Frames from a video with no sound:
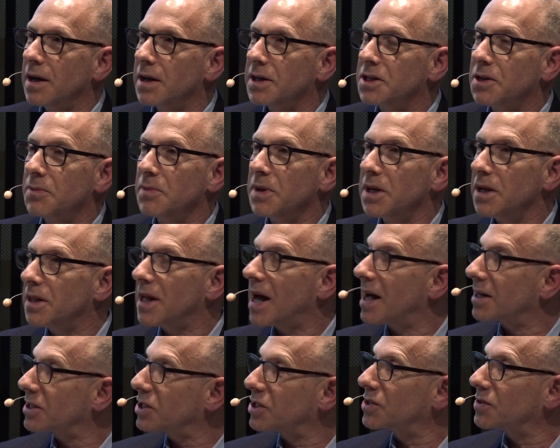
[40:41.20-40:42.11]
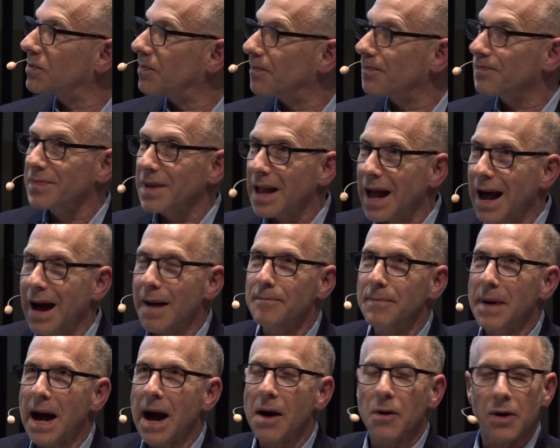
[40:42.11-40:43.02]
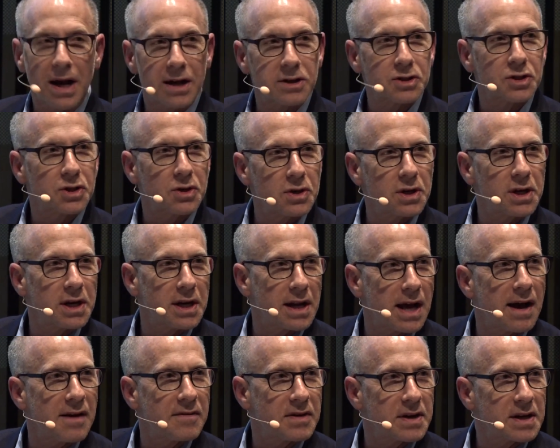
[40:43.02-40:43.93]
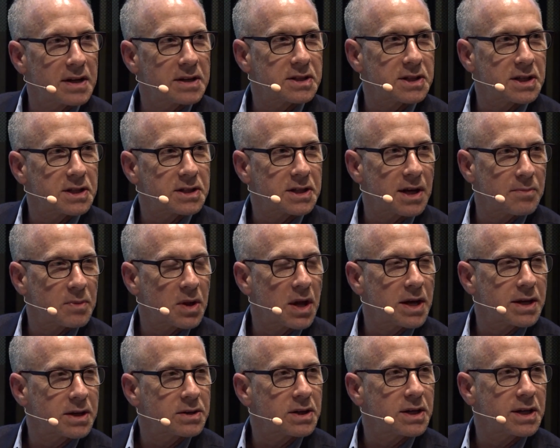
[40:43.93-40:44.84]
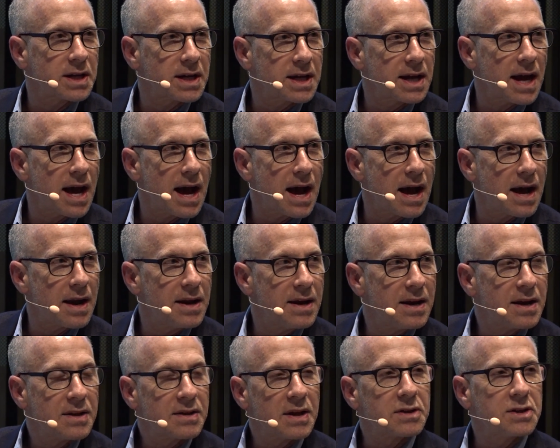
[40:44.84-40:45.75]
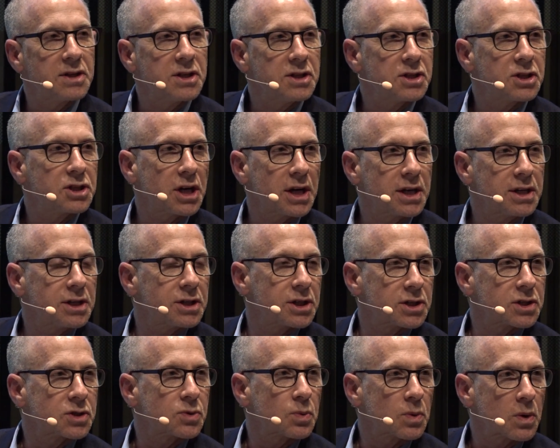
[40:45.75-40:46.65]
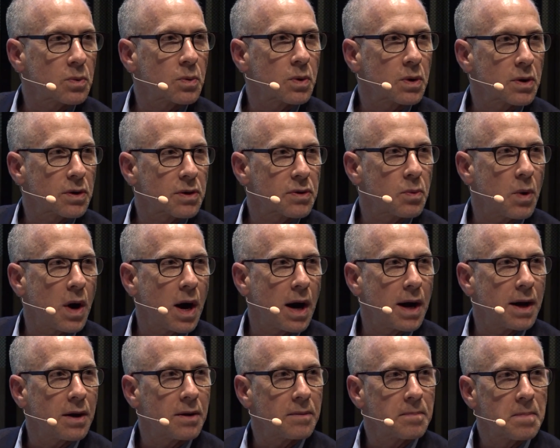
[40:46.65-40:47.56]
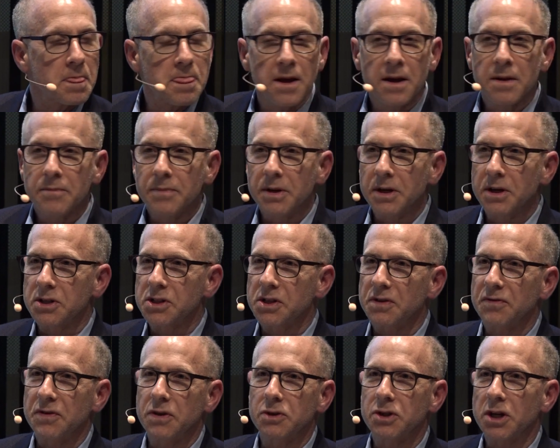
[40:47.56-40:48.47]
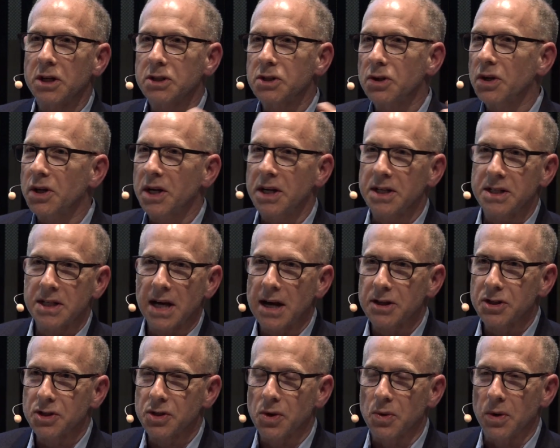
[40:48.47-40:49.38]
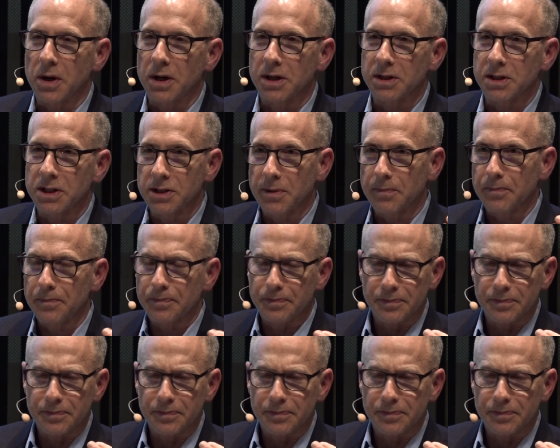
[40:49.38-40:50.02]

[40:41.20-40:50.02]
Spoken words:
to me, that's about as good an evidence as I'm likely to get that these changes were worthwhile. Because if you just look at test scores,